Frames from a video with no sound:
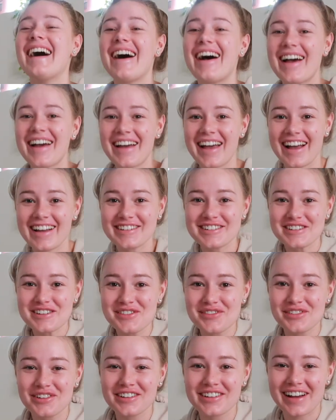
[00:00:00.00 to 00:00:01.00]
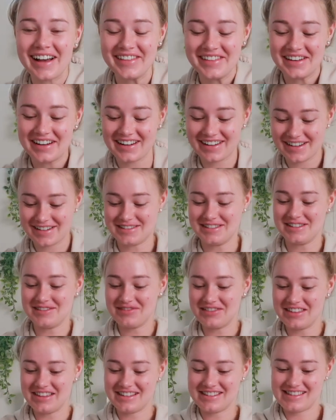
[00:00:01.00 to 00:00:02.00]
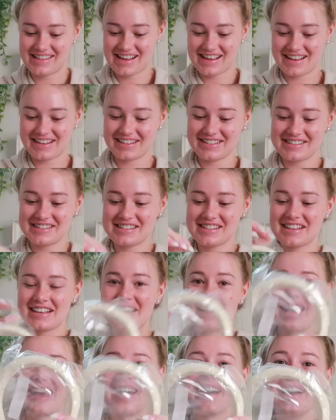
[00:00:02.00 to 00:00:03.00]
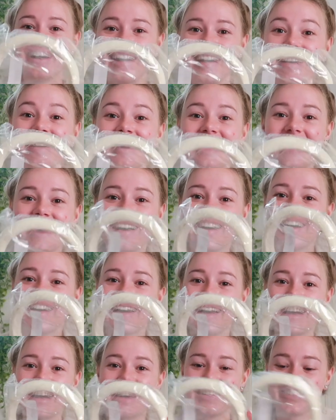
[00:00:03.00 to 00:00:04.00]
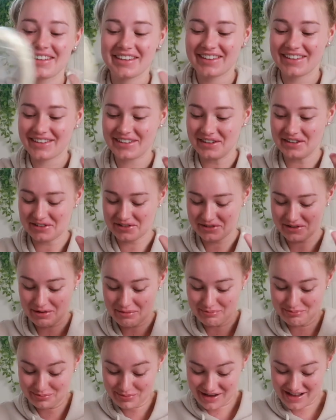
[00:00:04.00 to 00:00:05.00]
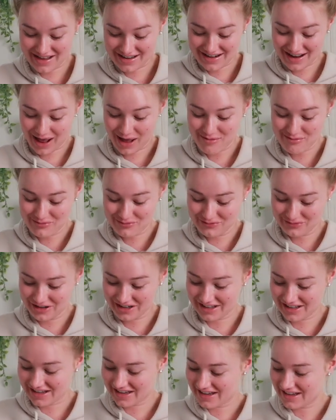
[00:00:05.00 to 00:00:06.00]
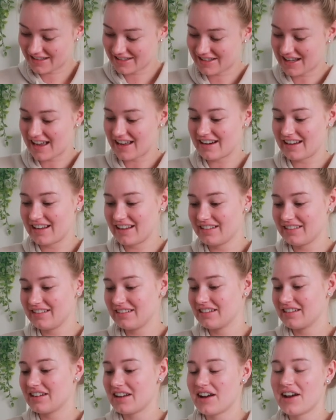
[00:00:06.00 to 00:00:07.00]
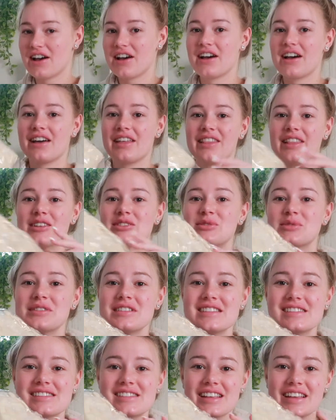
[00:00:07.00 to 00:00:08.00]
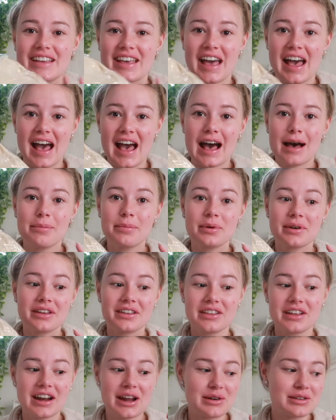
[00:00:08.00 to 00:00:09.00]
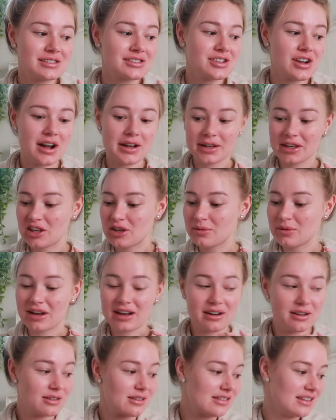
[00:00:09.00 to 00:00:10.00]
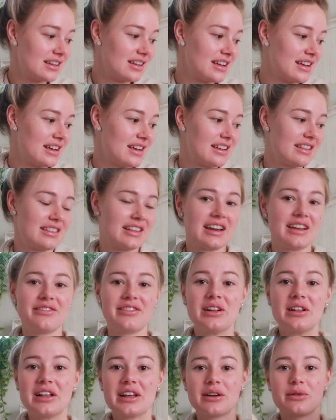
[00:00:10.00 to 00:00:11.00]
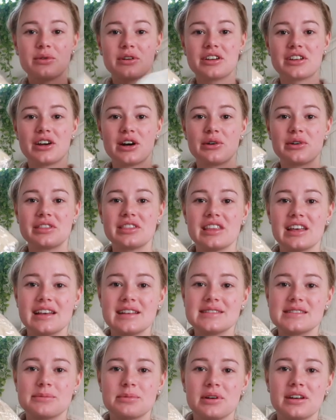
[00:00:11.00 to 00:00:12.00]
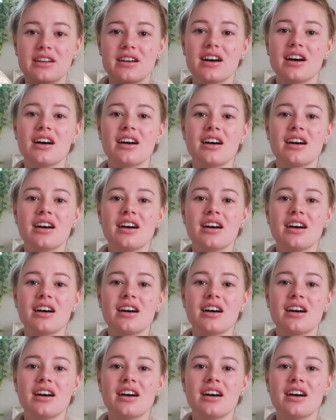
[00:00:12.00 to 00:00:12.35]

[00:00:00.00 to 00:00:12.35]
I actually forgot that I got some of these things. How cute. But I'm really excited this was the cap that I was talking about that I felt like would go with this. But,